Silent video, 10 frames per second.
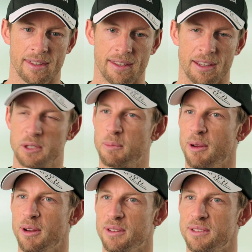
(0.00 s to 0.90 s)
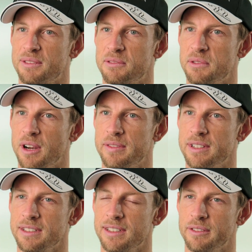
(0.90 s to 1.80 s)
experienced
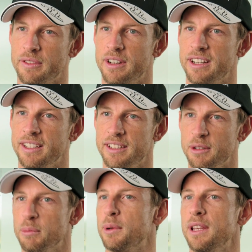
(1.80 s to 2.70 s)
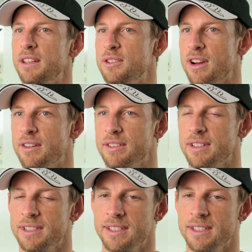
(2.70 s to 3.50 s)
driver, a very complete driver,